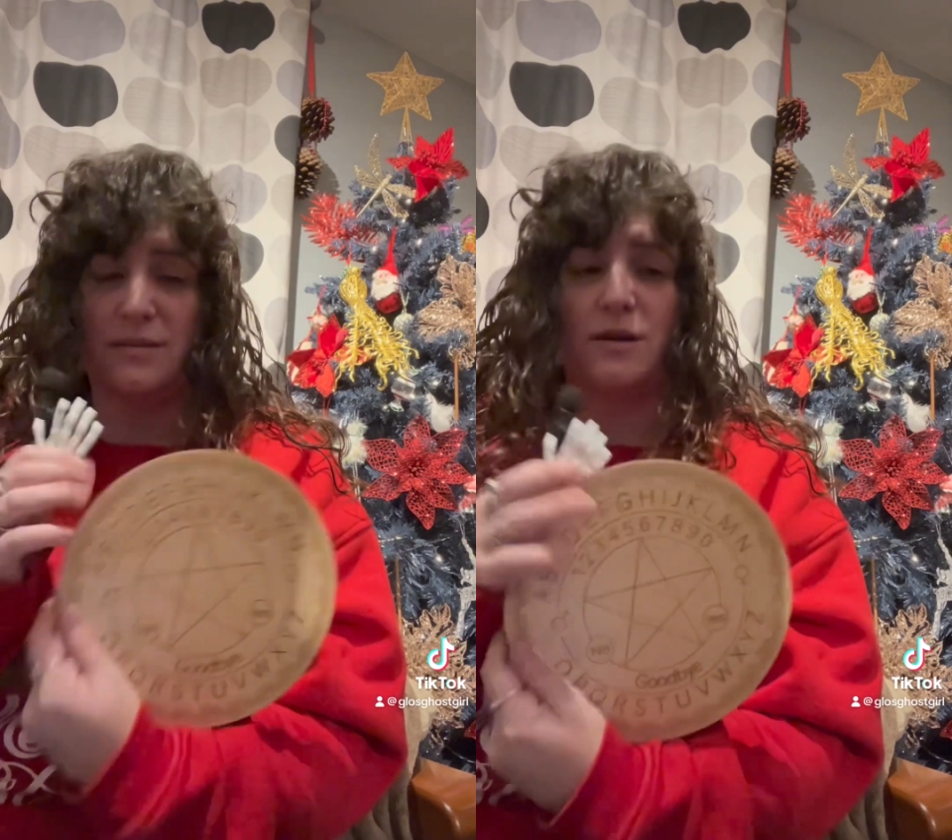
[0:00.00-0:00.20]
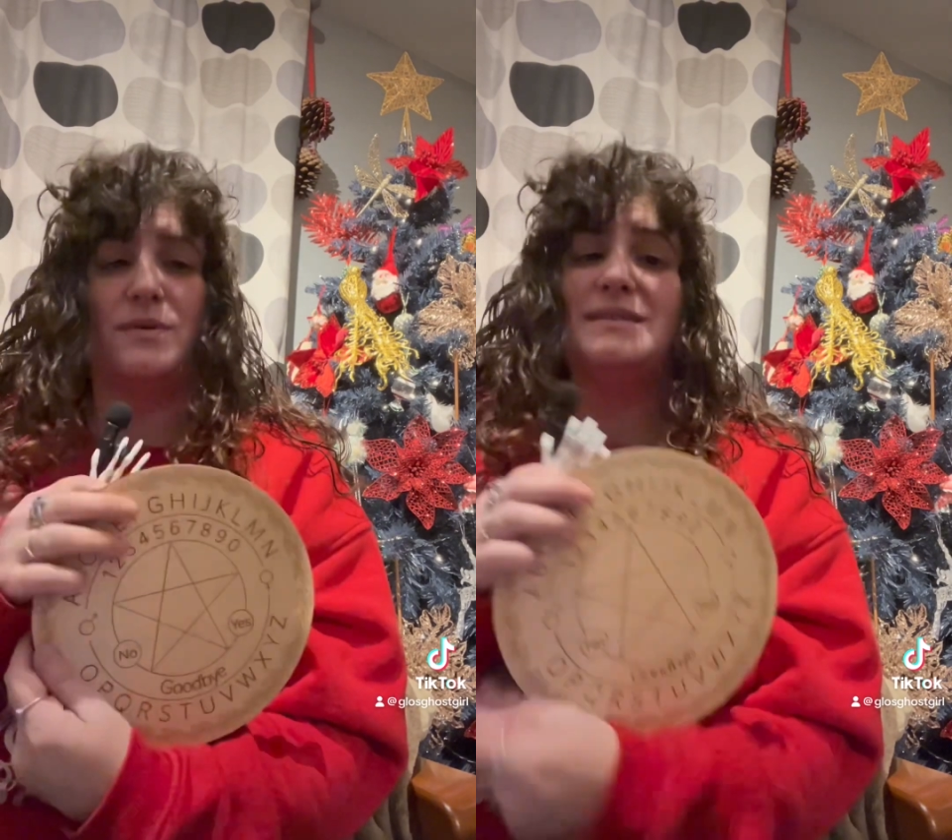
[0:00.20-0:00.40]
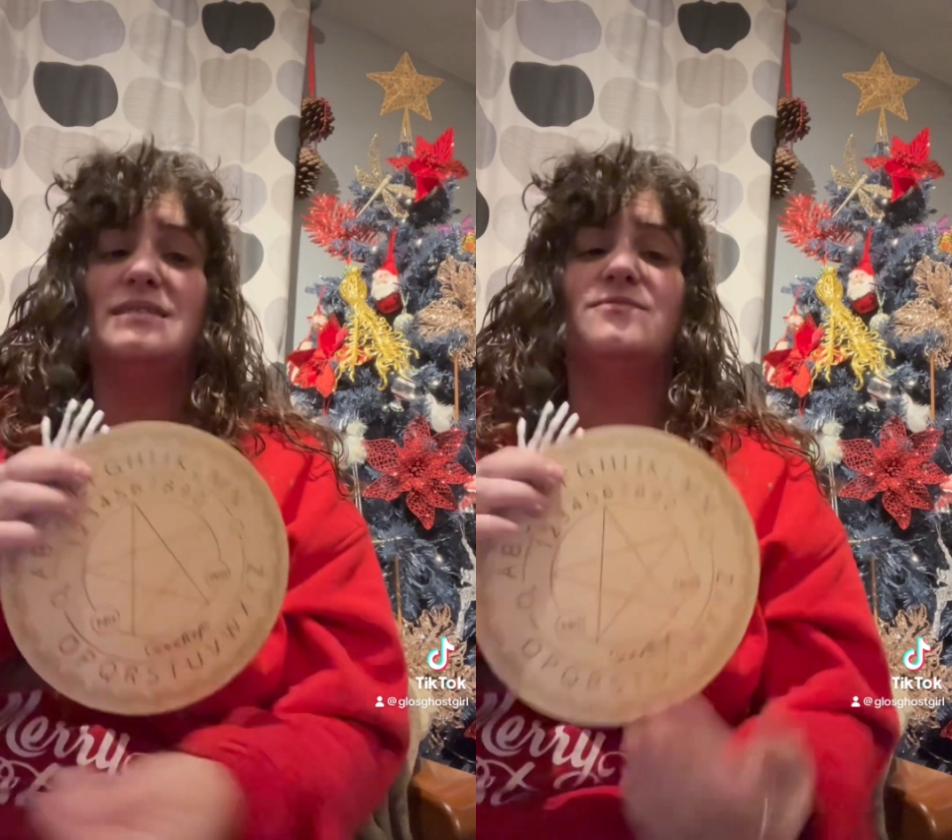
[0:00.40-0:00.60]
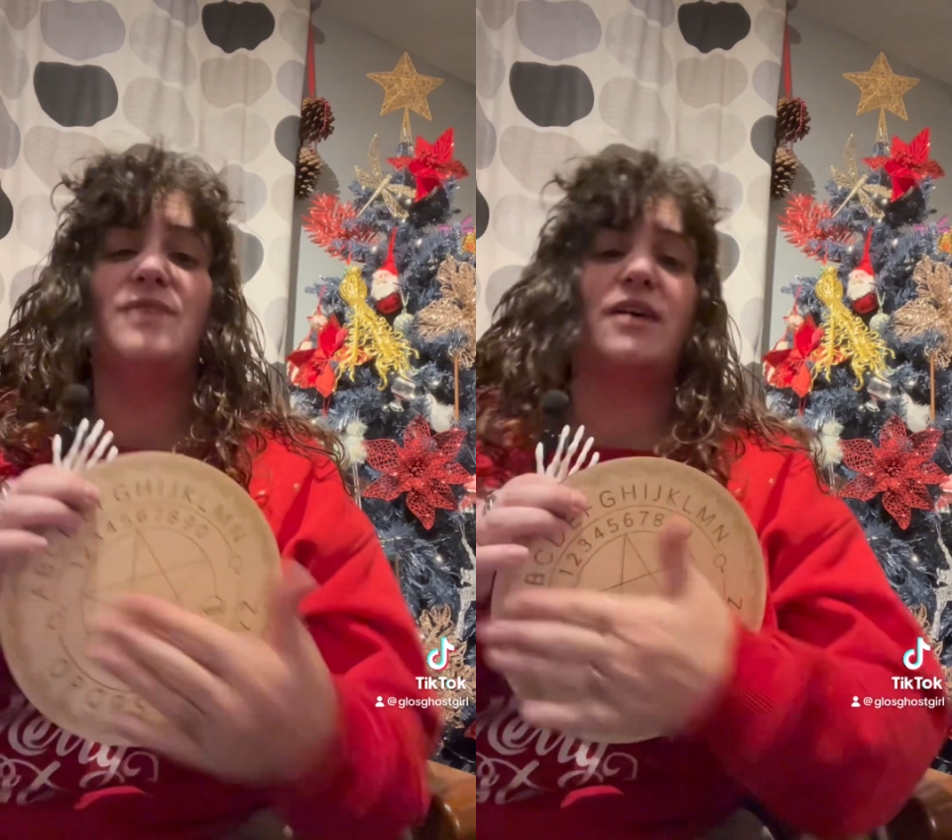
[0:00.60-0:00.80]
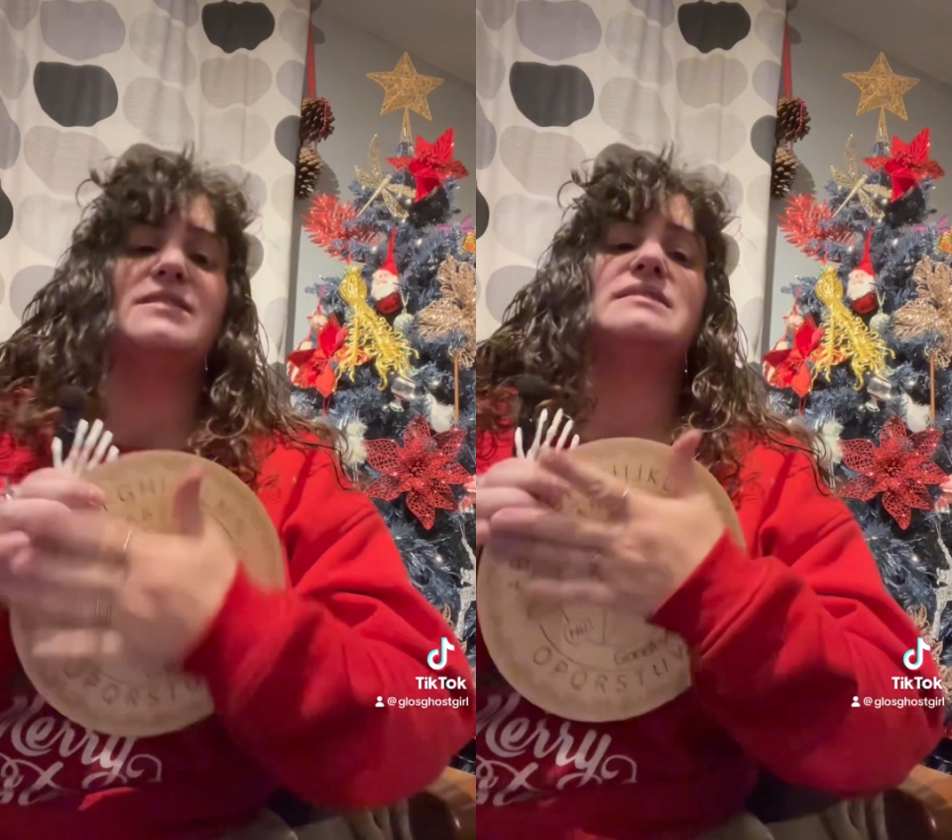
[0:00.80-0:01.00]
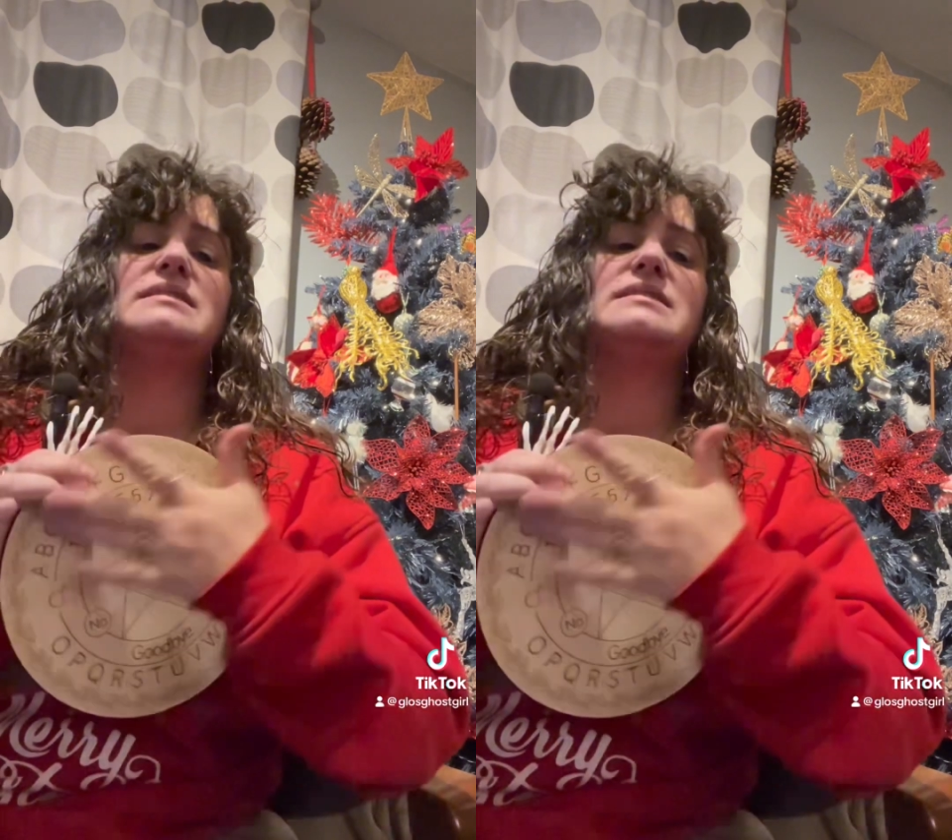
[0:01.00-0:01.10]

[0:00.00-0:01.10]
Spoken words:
So it is very